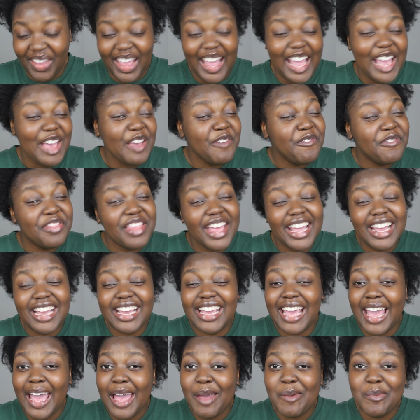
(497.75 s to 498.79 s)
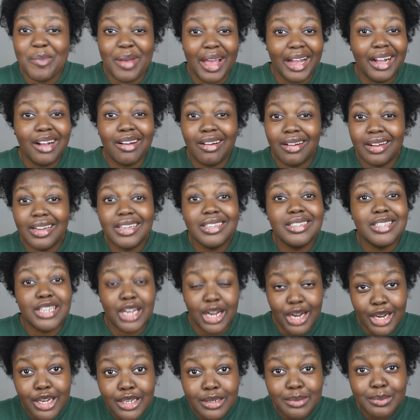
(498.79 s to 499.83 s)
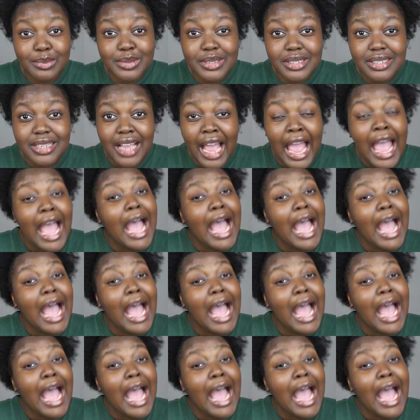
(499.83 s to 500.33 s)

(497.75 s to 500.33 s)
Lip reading: If they get back on good terms,